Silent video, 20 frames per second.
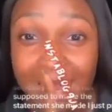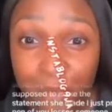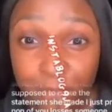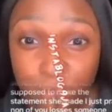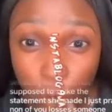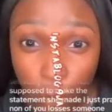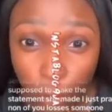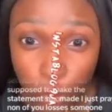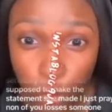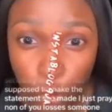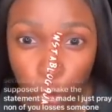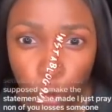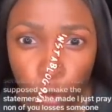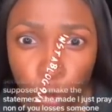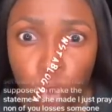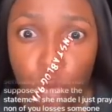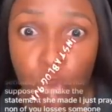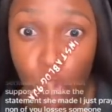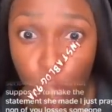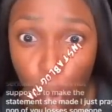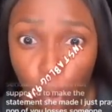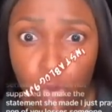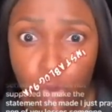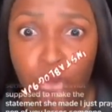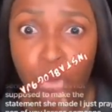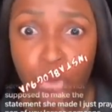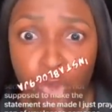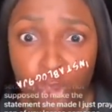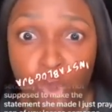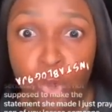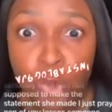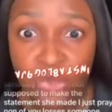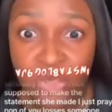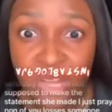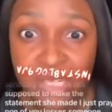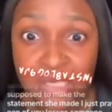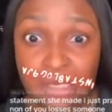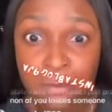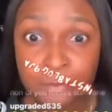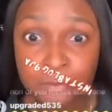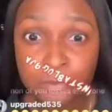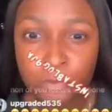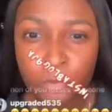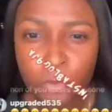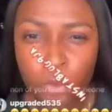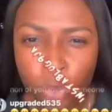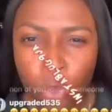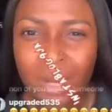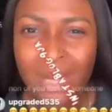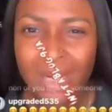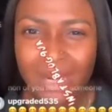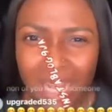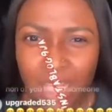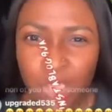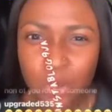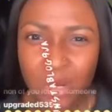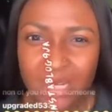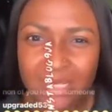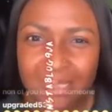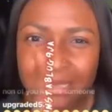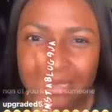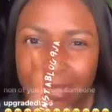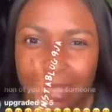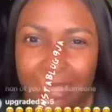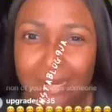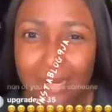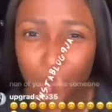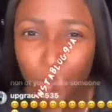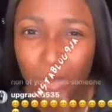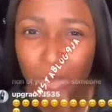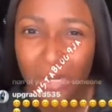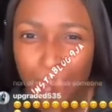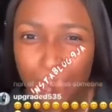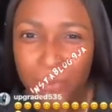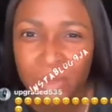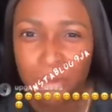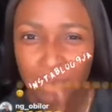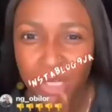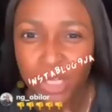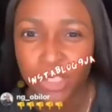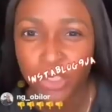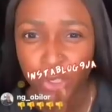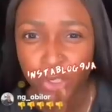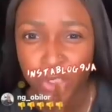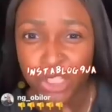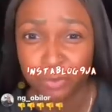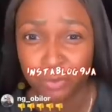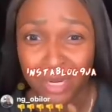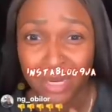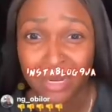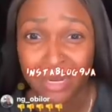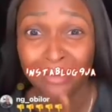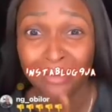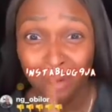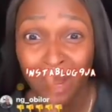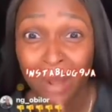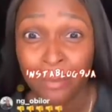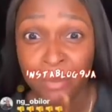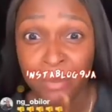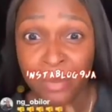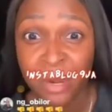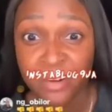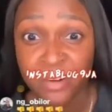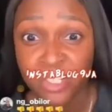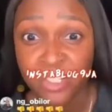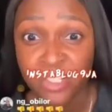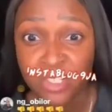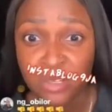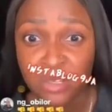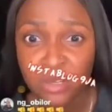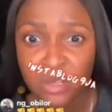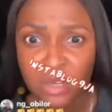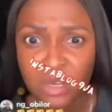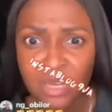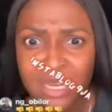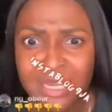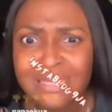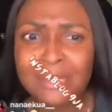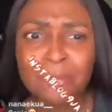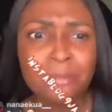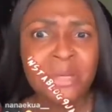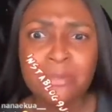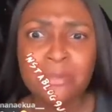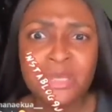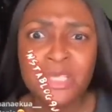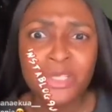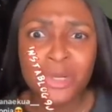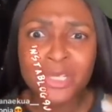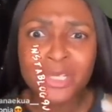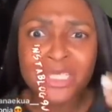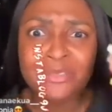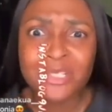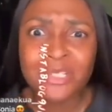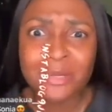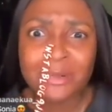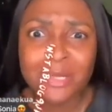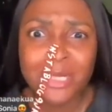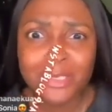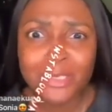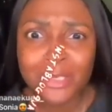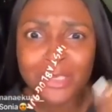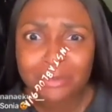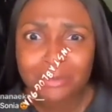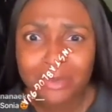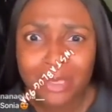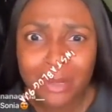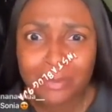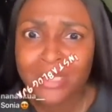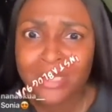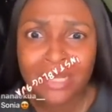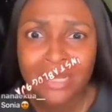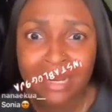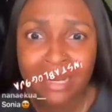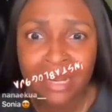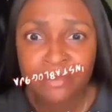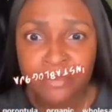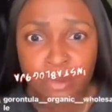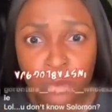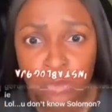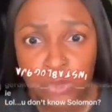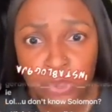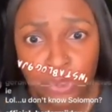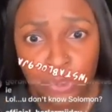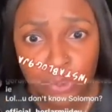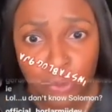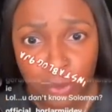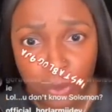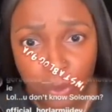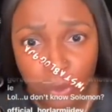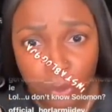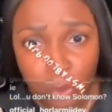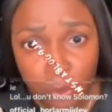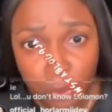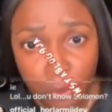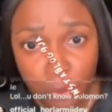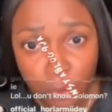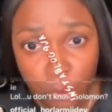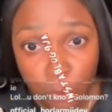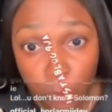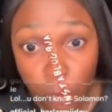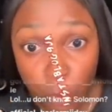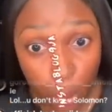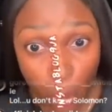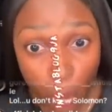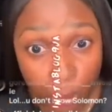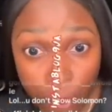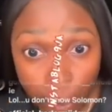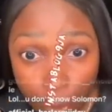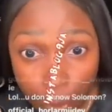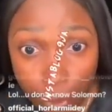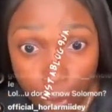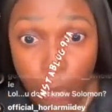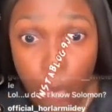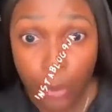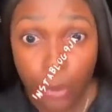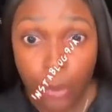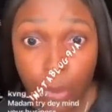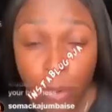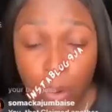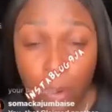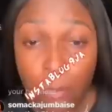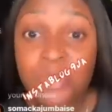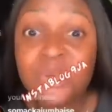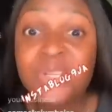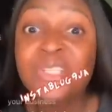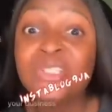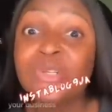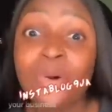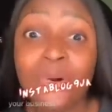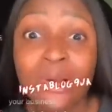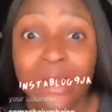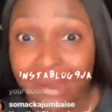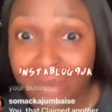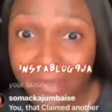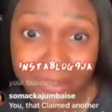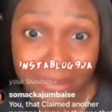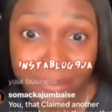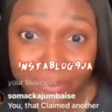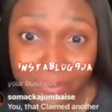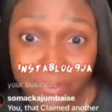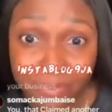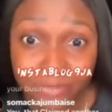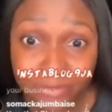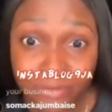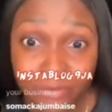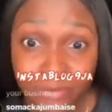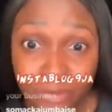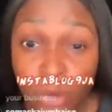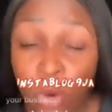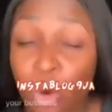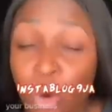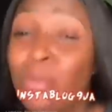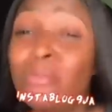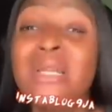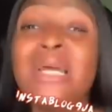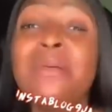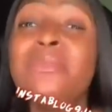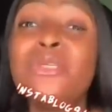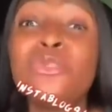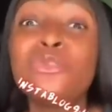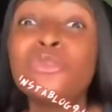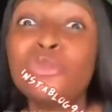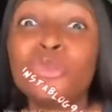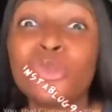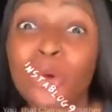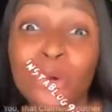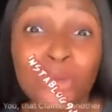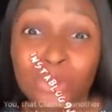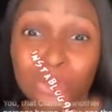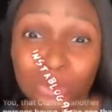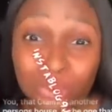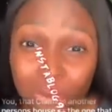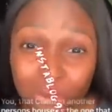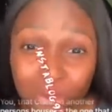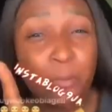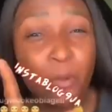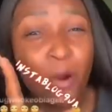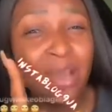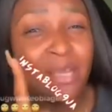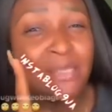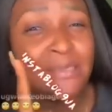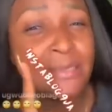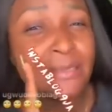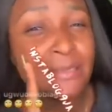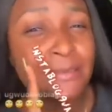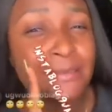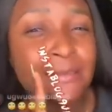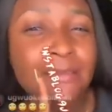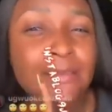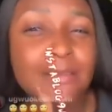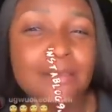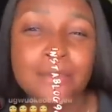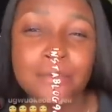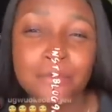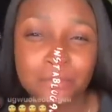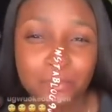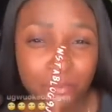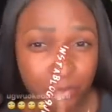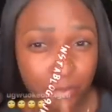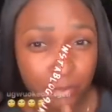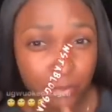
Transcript: life coach, you don't know that you can actually stay in an unhappy relationship and an unhappy marriage. It simply means you're not even a relationship therapist and a life coach. You don't know. Please, Oga, come, let me tutor you. My point is,